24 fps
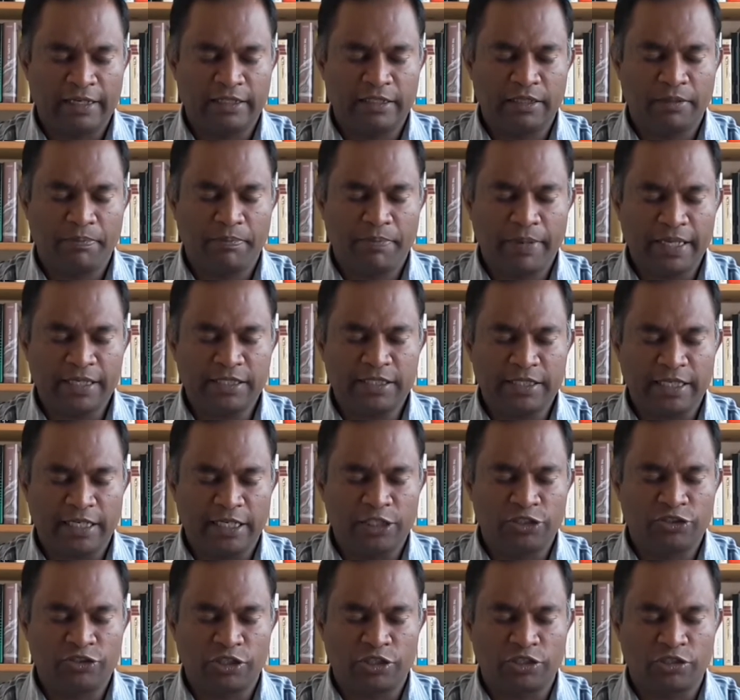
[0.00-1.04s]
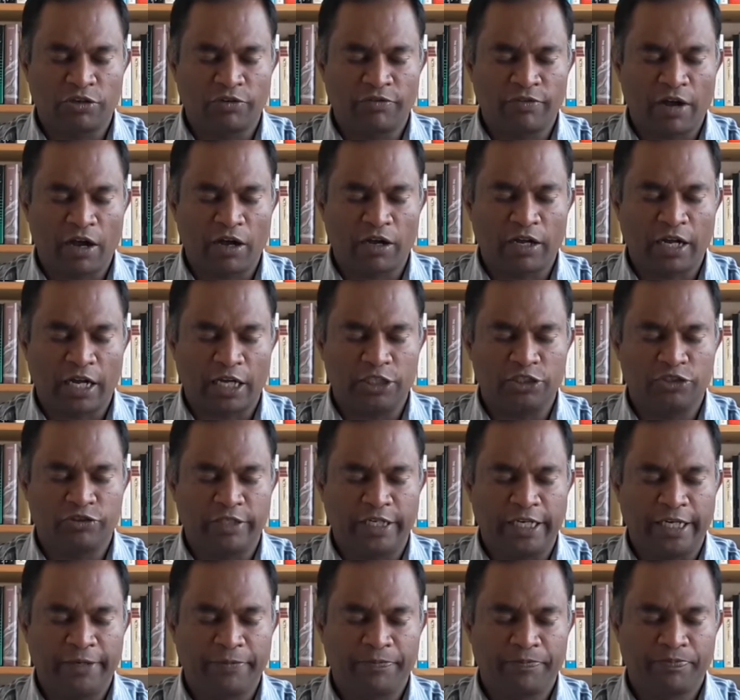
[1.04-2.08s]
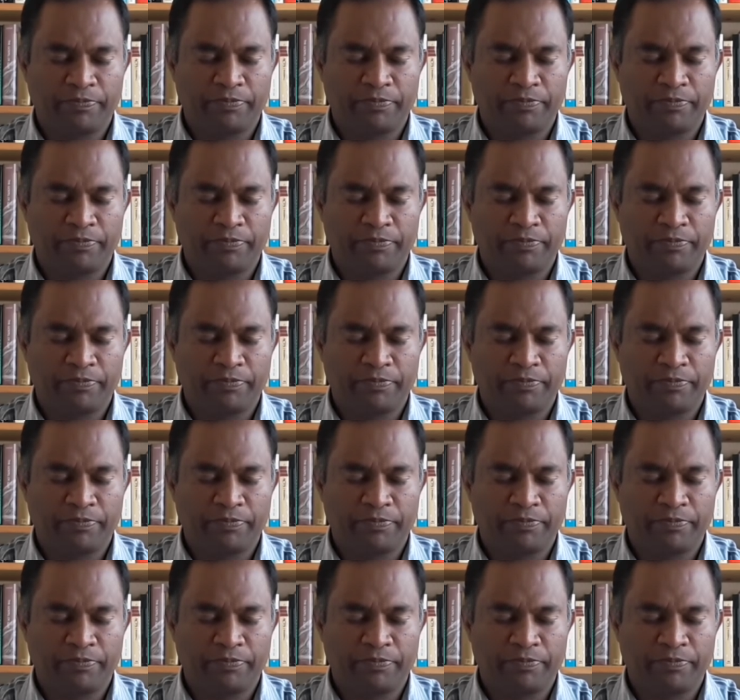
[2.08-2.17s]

in the best interest of our country.